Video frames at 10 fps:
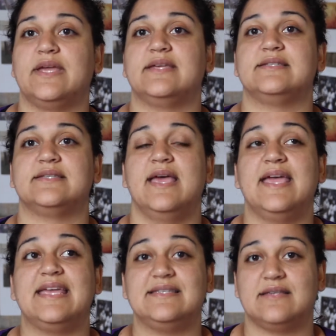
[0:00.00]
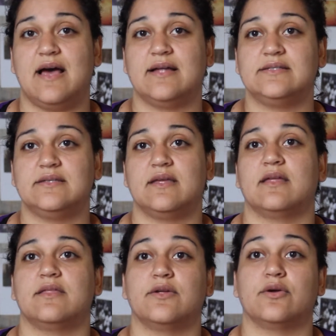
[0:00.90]
is
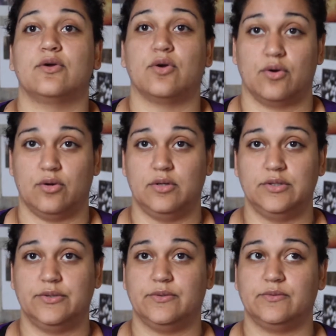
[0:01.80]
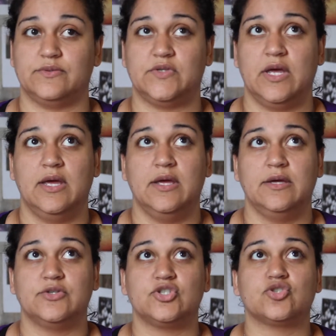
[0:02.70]
Izzat, the girl who's
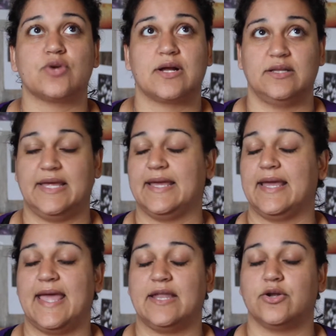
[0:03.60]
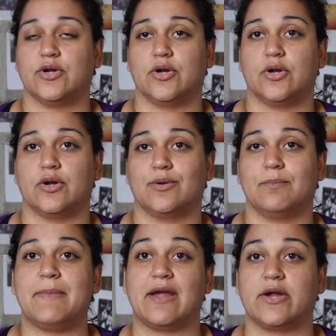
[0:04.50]
struggling in her
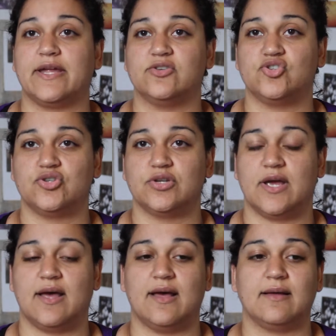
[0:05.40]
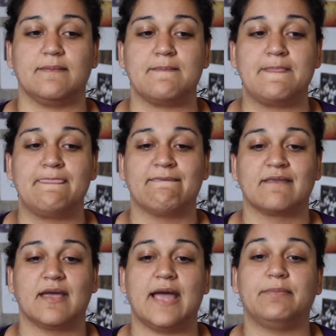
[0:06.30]
marriage.
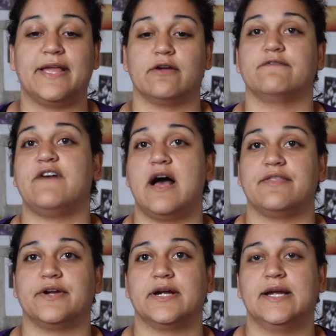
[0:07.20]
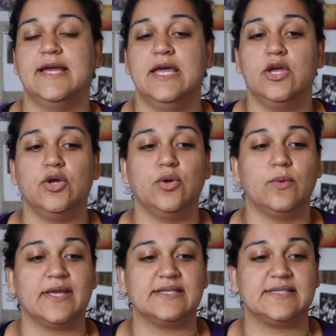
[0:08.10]
I play her father, who
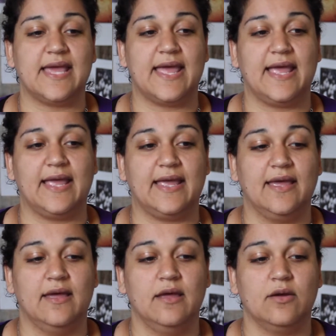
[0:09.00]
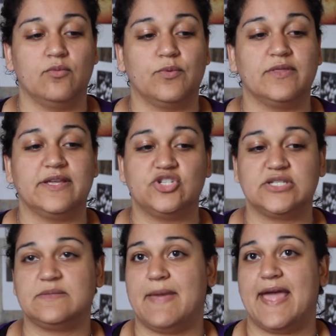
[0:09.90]
is a
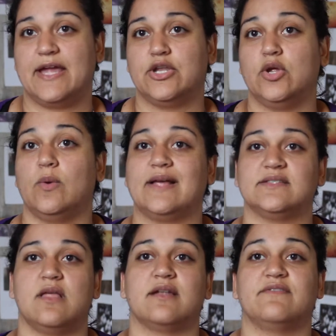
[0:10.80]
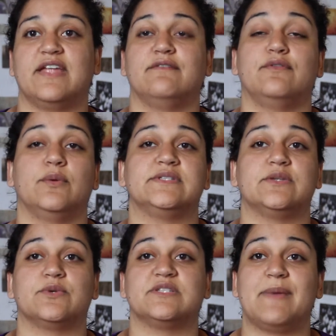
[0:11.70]
religious man who has a lot of influence
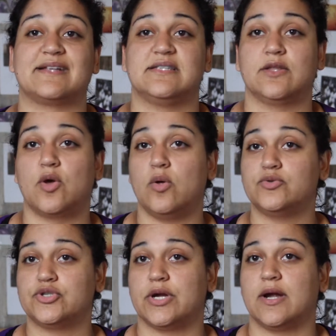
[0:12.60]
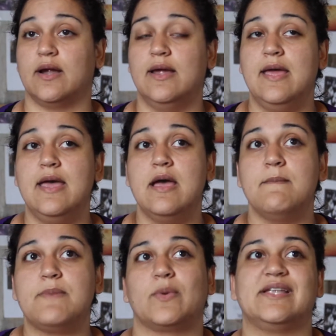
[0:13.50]
and respect in the culture.
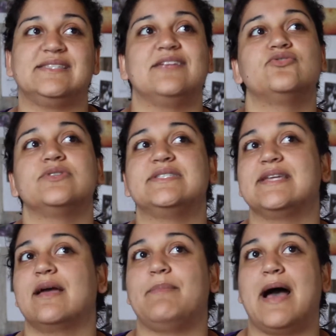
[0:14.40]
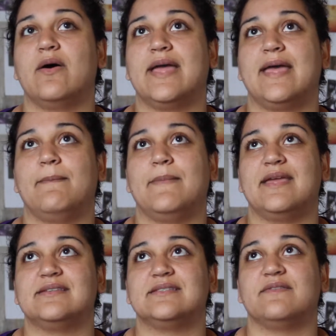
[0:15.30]
But what is interesting about him
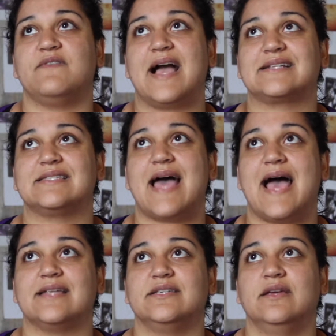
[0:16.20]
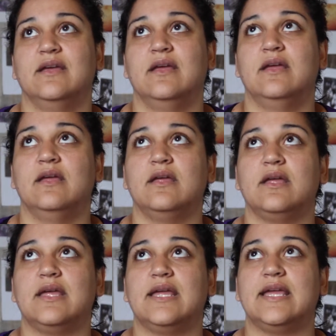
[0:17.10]
is the fact that
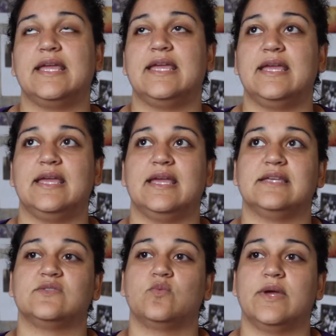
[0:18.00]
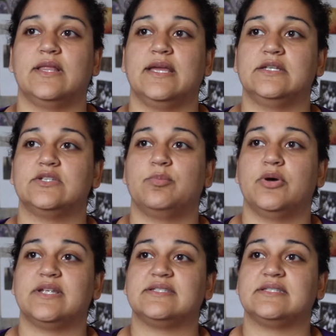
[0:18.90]
he is willing to
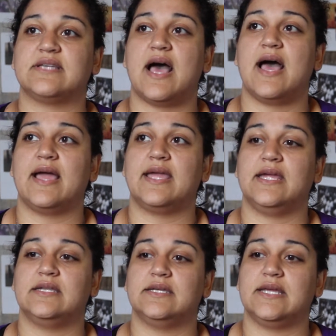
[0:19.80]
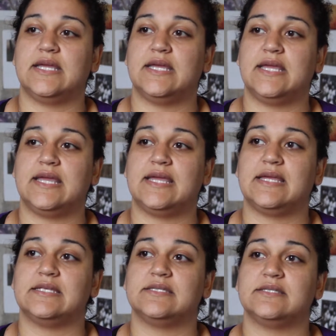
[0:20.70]
put aside
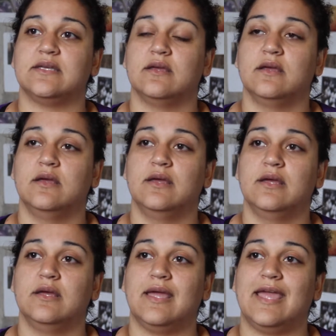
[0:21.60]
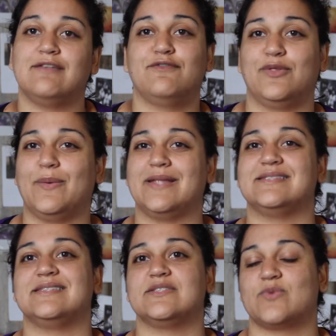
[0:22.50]
his
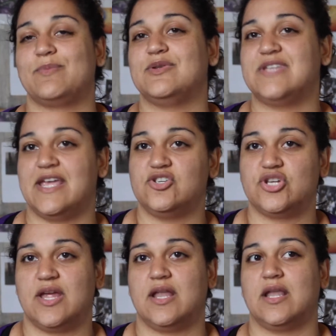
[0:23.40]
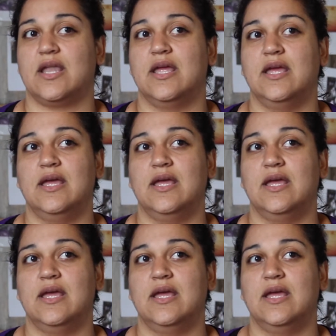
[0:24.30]
influence, his reputation,